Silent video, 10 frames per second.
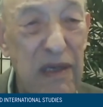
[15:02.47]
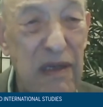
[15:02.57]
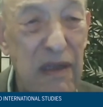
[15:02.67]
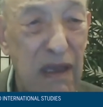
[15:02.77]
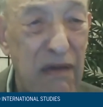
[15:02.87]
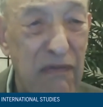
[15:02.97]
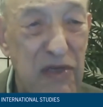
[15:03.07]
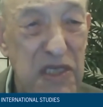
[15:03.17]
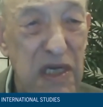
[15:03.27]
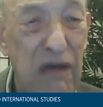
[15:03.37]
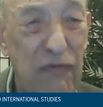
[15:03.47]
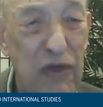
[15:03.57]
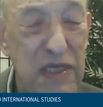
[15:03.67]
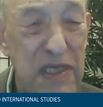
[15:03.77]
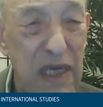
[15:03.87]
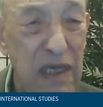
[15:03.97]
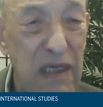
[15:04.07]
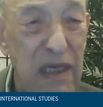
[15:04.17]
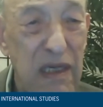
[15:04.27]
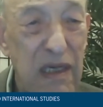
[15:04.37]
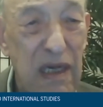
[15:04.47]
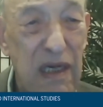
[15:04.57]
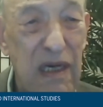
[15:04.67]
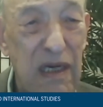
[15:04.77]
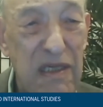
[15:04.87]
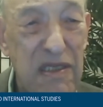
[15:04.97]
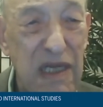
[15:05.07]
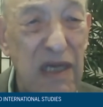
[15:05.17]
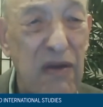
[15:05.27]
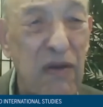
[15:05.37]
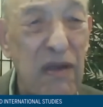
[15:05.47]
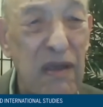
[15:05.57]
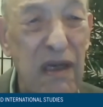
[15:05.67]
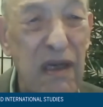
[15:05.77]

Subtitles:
to think of itself as a single little